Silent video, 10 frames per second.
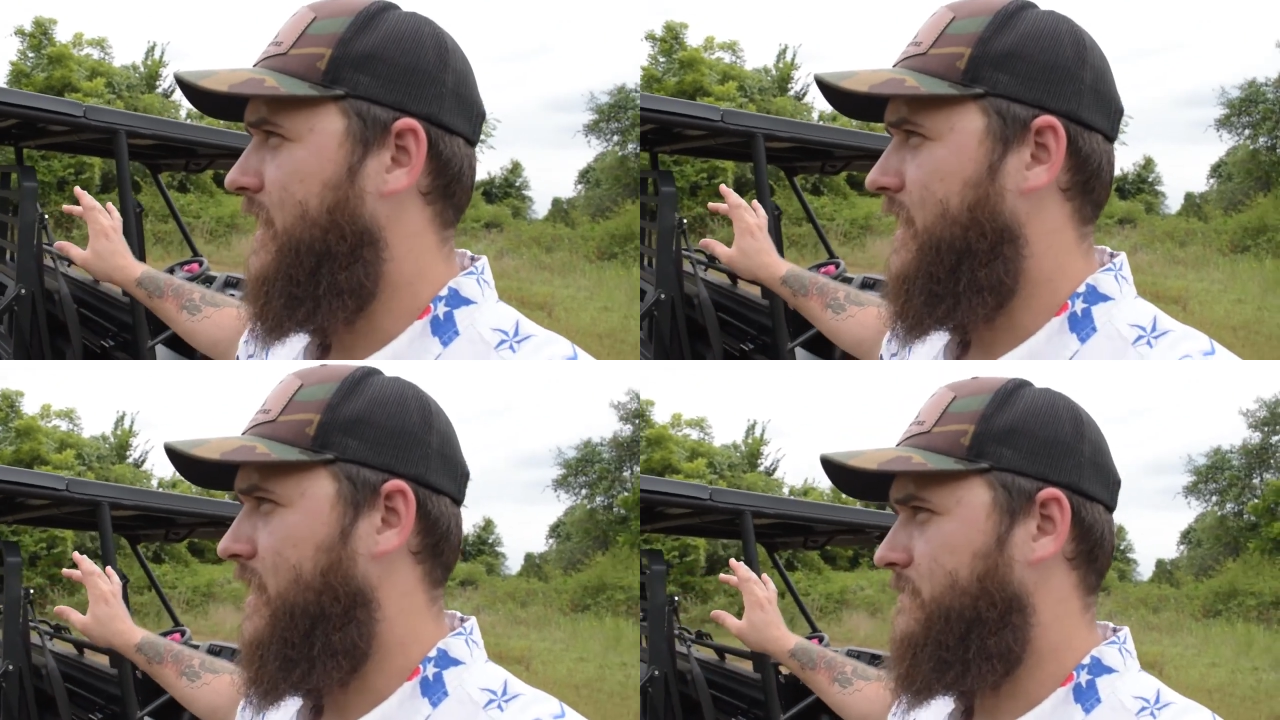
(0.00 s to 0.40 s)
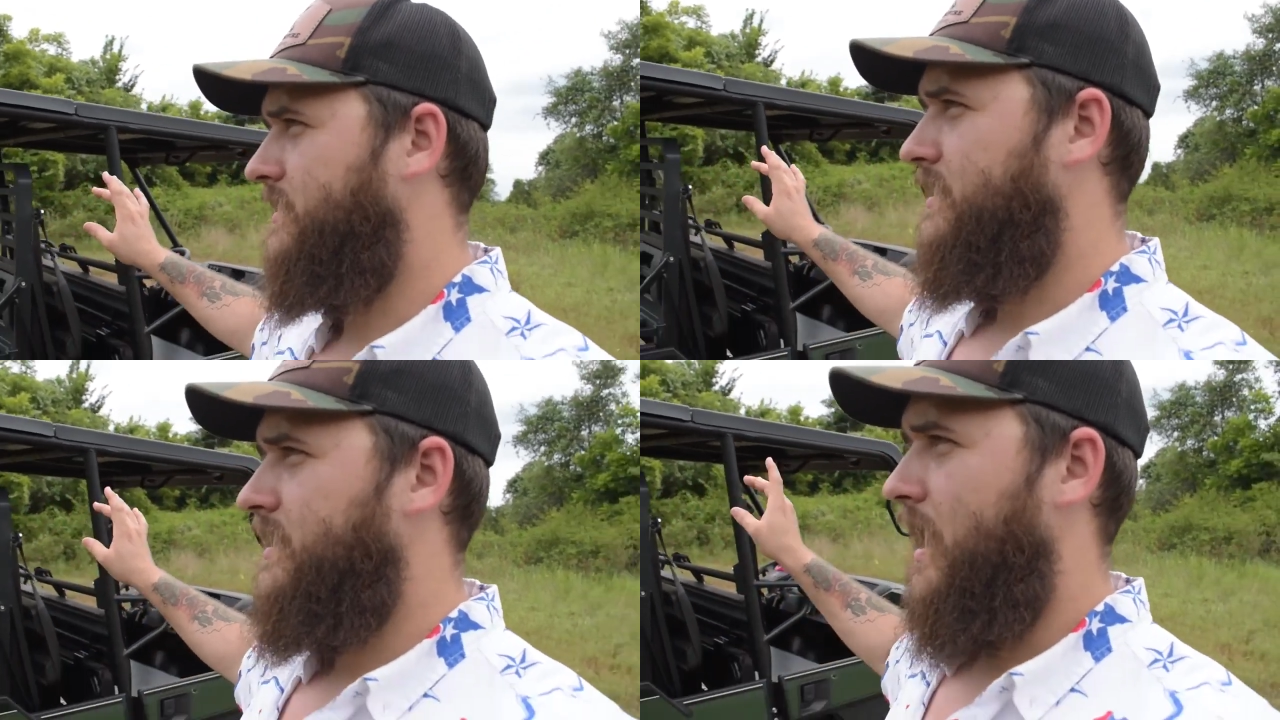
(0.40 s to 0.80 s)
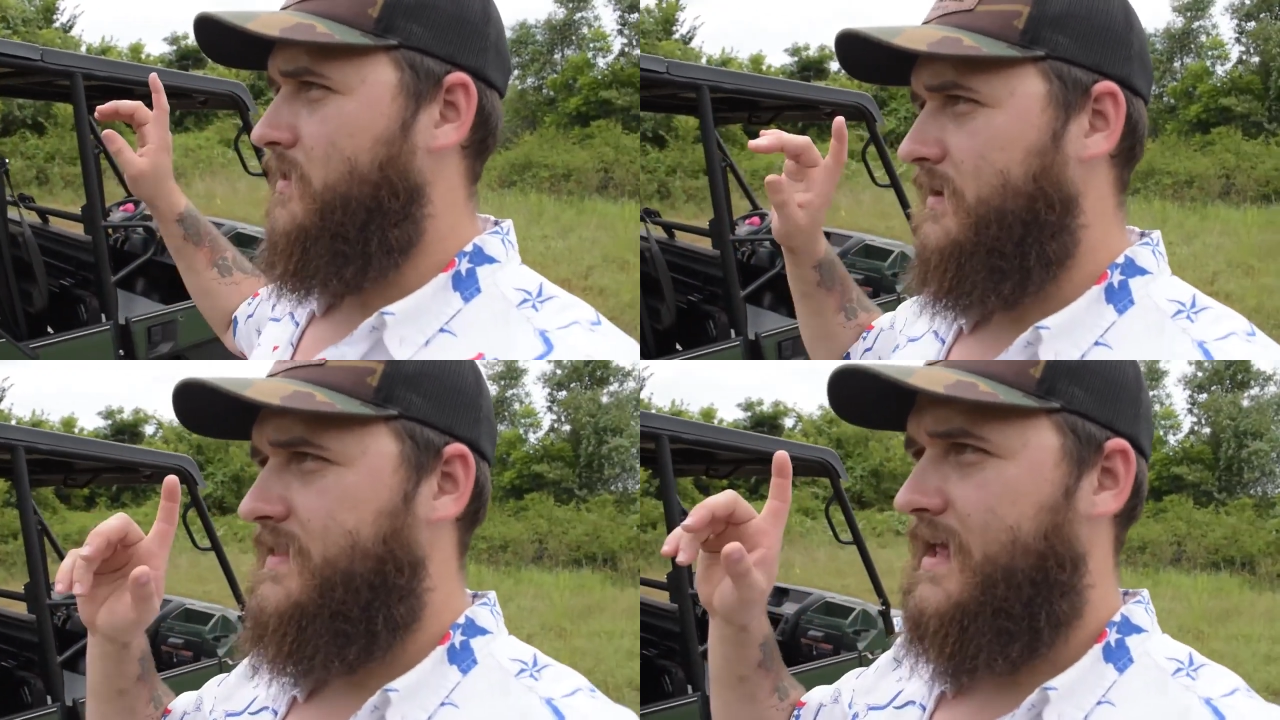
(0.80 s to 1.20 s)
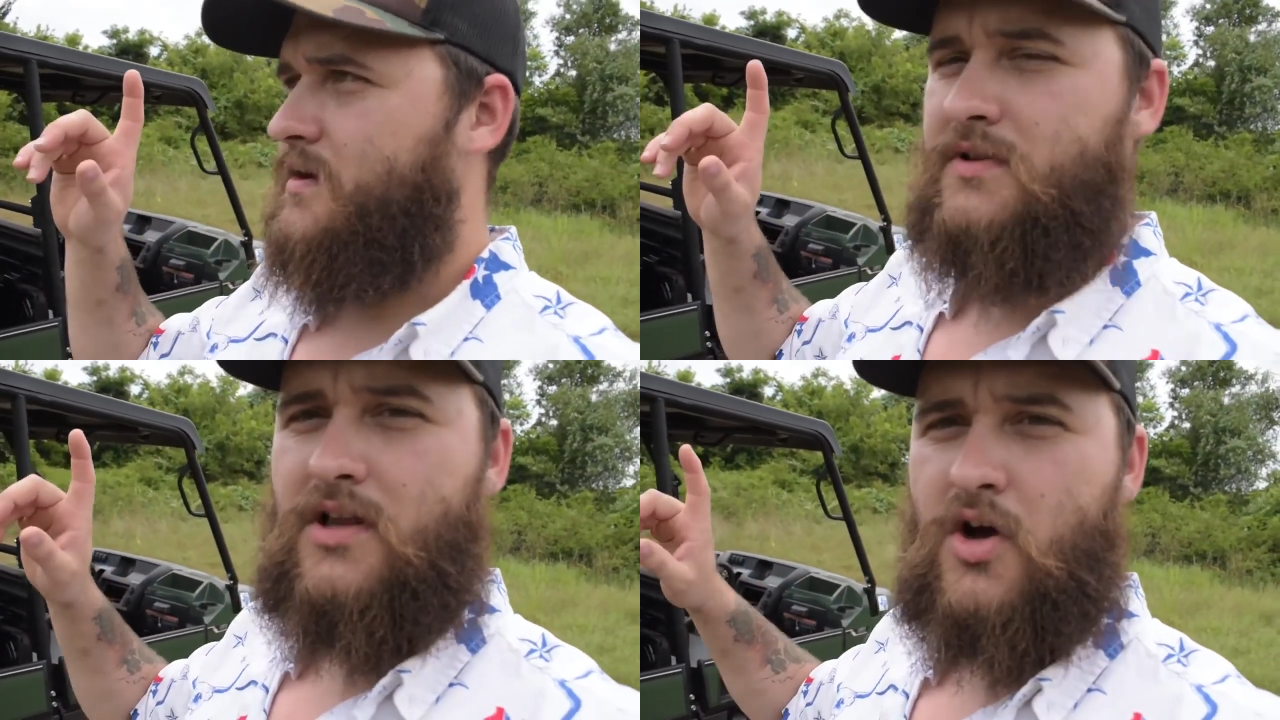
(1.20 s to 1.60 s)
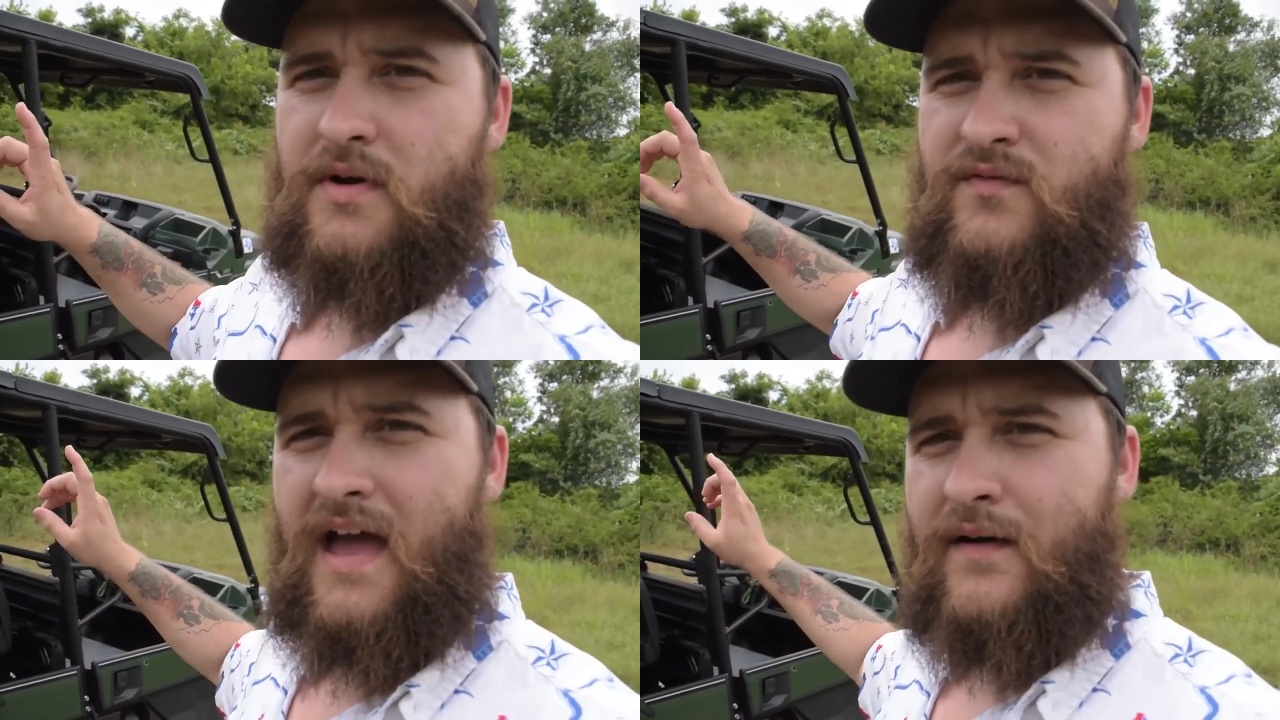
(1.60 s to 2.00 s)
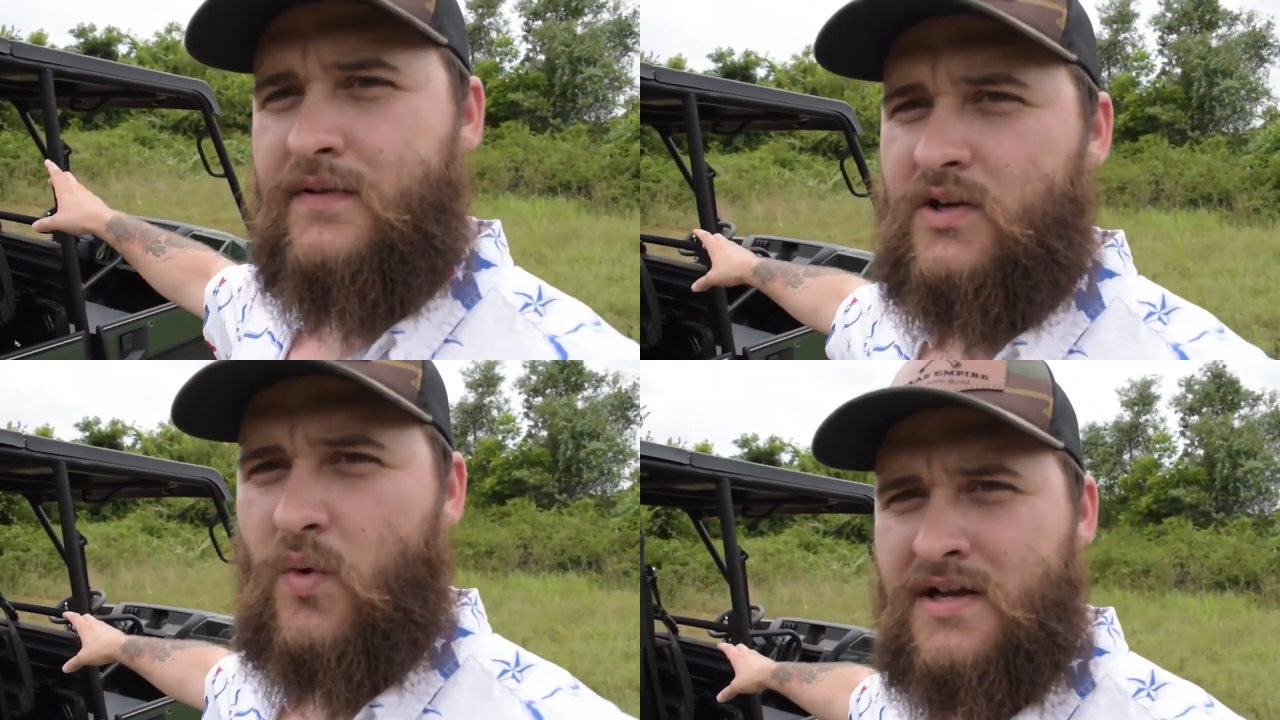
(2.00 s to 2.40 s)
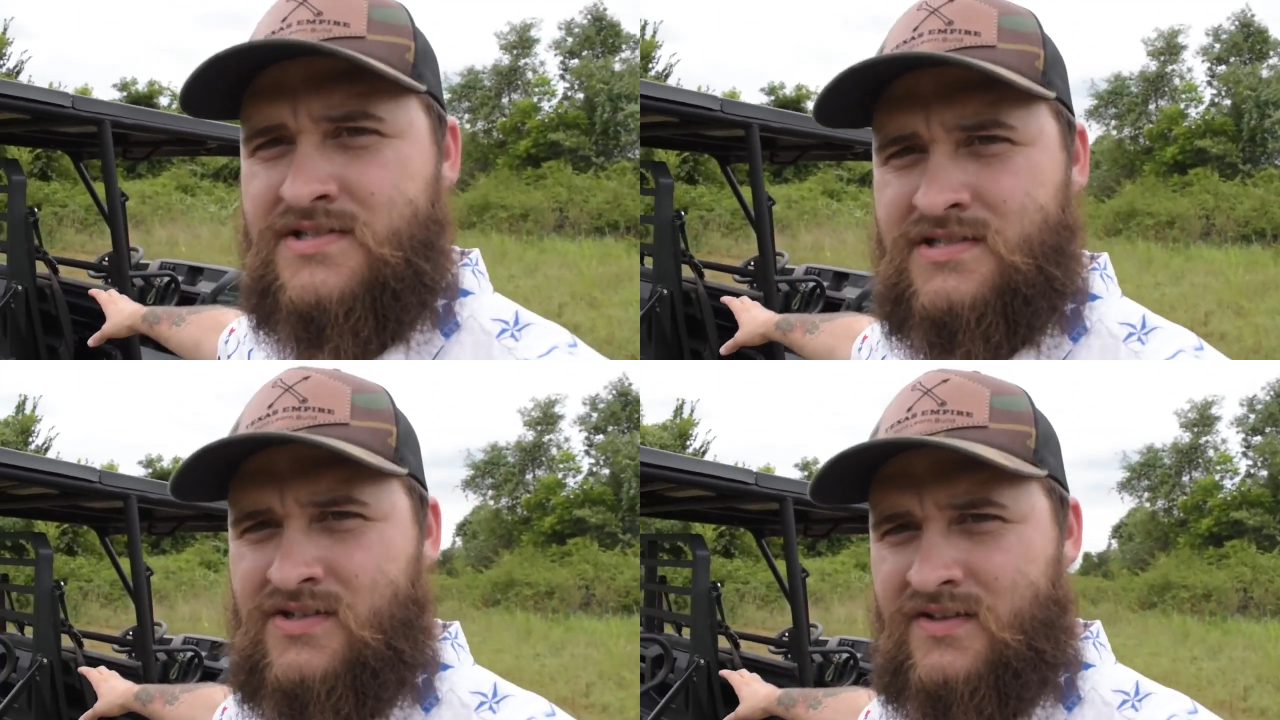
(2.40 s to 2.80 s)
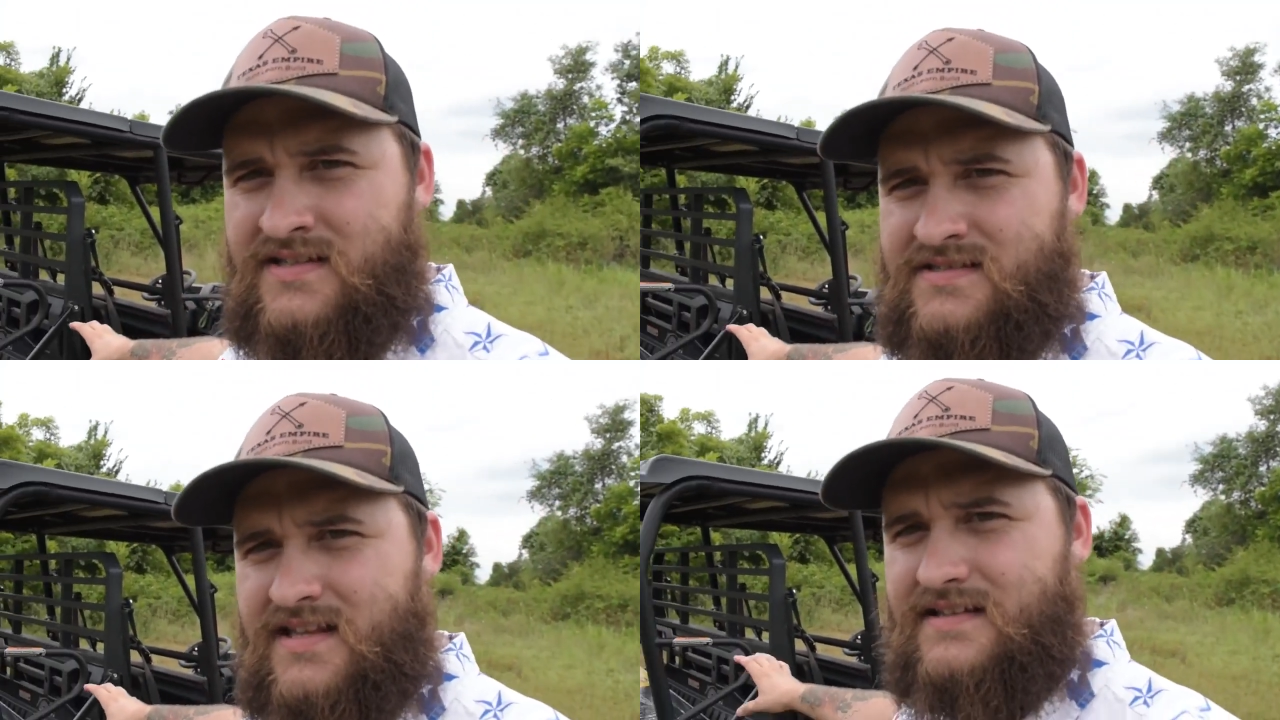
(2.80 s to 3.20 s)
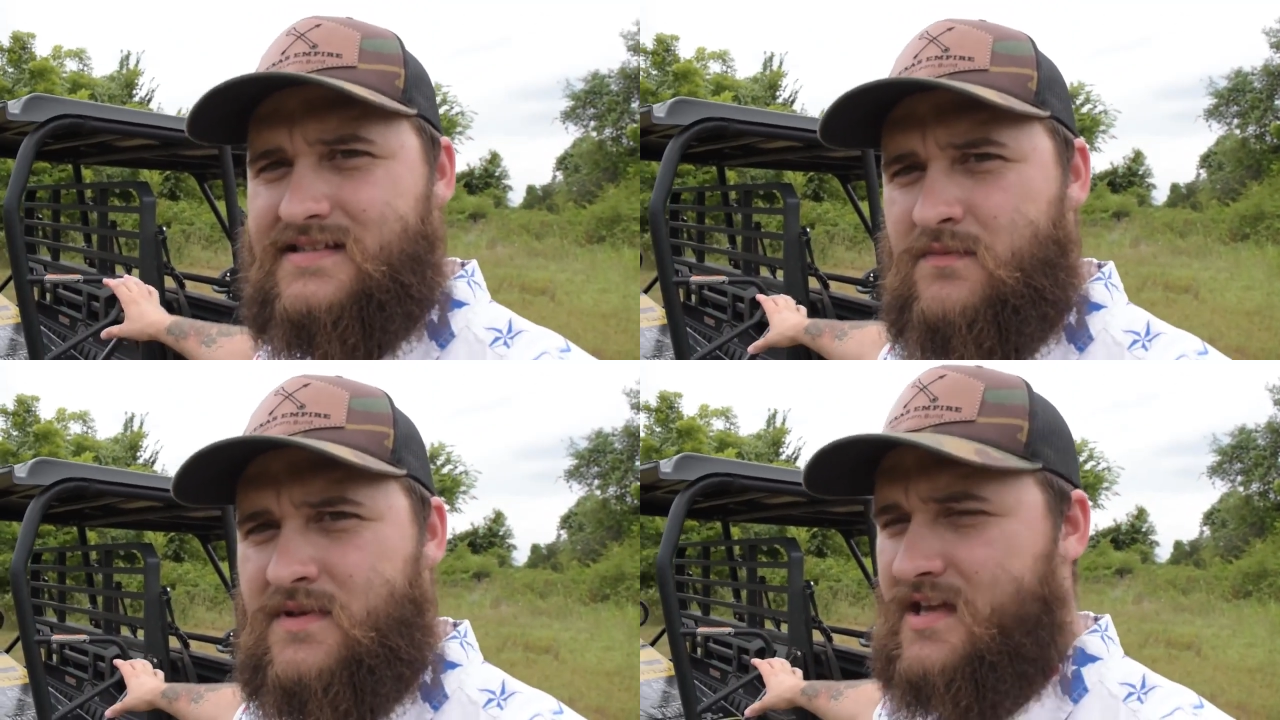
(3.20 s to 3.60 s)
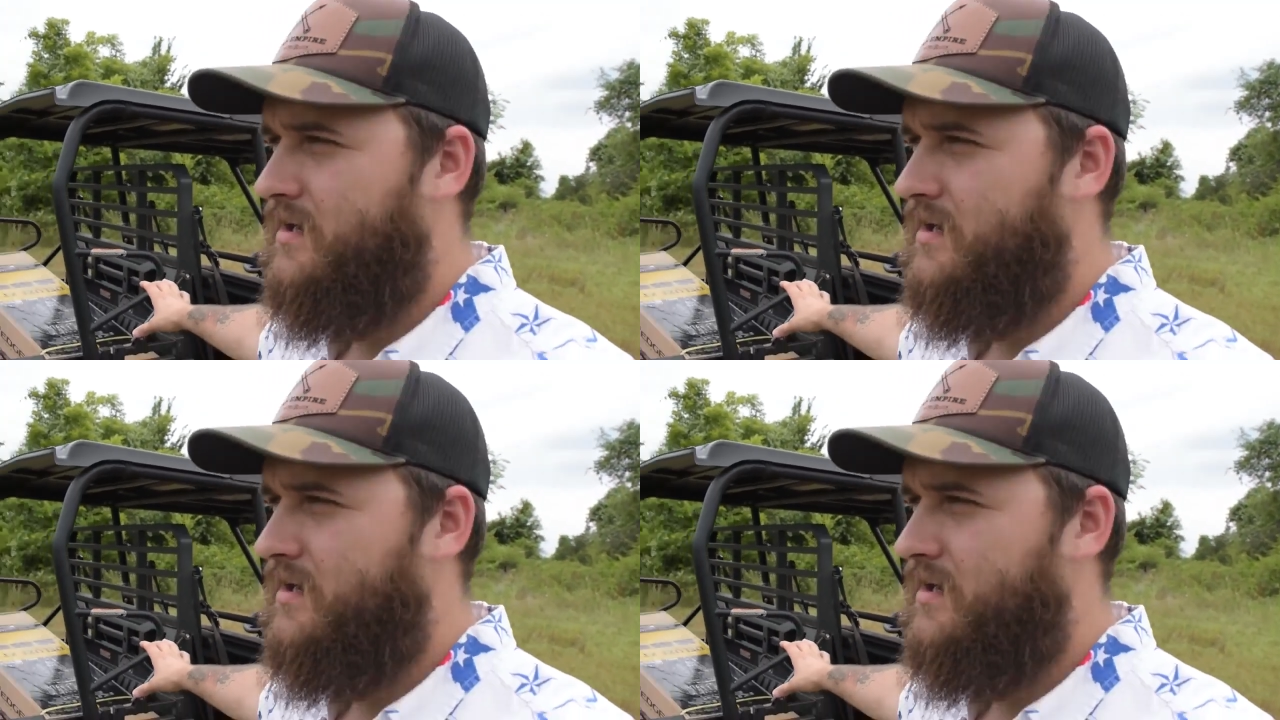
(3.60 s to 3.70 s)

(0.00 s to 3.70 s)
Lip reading: I'll link that up below. But if you have any questions on these things, hit me